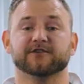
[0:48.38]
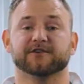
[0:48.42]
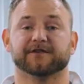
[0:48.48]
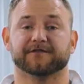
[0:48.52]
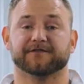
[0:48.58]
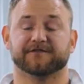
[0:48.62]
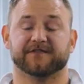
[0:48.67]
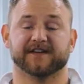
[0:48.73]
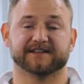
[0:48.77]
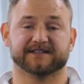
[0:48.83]
do to
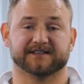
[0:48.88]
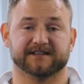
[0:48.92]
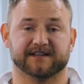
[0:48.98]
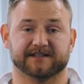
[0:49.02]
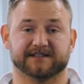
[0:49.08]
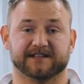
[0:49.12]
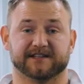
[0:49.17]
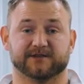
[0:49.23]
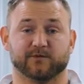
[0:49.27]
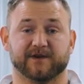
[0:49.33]
fix
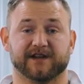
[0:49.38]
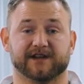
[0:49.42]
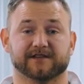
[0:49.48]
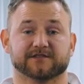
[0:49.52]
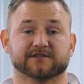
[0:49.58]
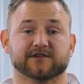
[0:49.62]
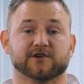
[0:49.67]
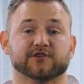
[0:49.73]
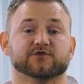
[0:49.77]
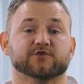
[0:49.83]
this is we can
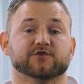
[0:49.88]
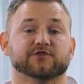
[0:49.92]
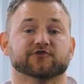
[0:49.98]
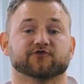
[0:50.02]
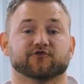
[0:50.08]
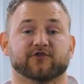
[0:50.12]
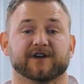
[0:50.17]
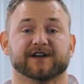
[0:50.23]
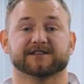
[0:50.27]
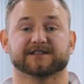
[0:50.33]
start to
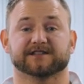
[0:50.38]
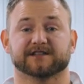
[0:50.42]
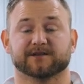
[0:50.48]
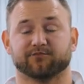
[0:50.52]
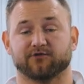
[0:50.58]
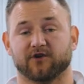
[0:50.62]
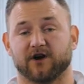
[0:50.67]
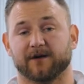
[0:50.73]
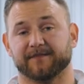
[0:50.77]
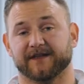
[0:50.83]
address the
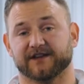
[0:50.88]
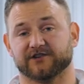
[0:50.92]
problem